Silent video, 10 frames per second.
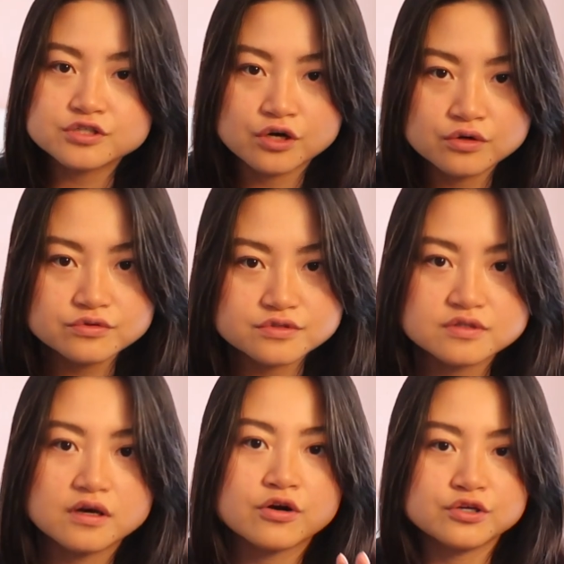
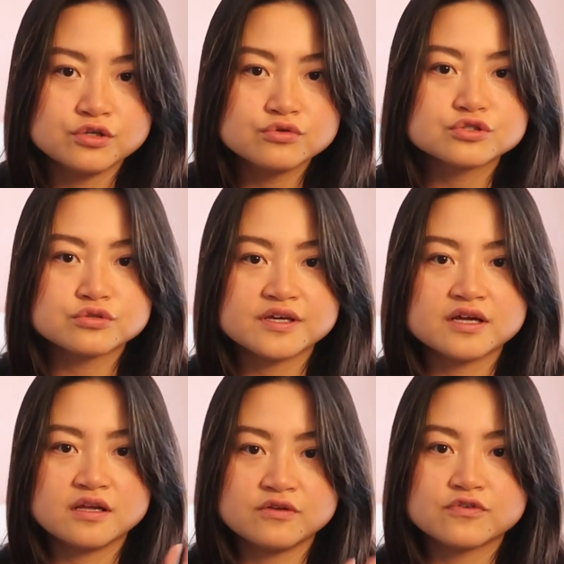totes are usually
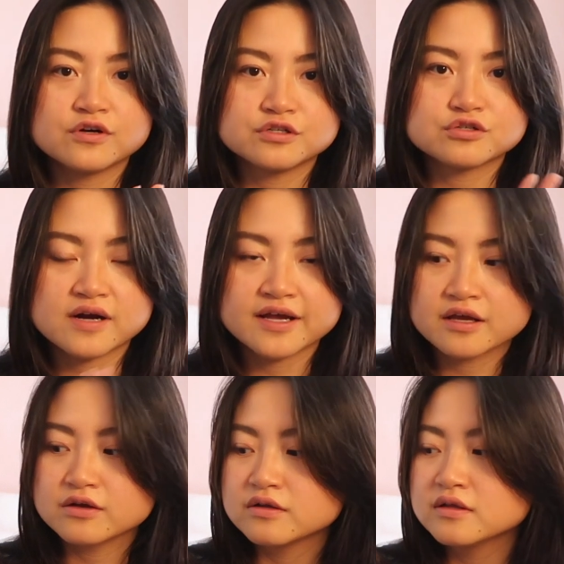an inverted
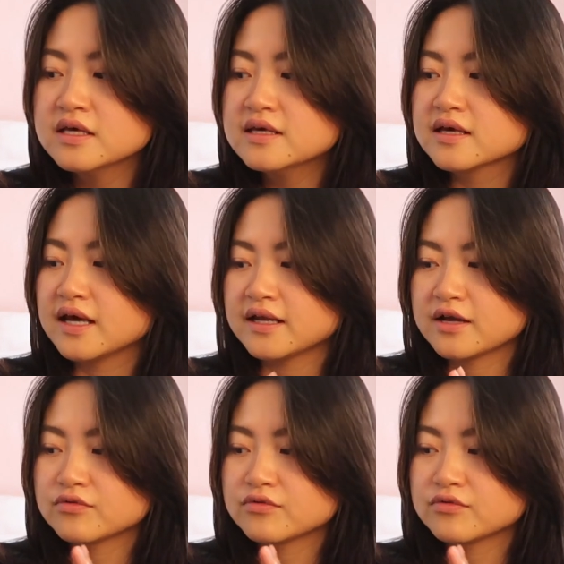triangle, and I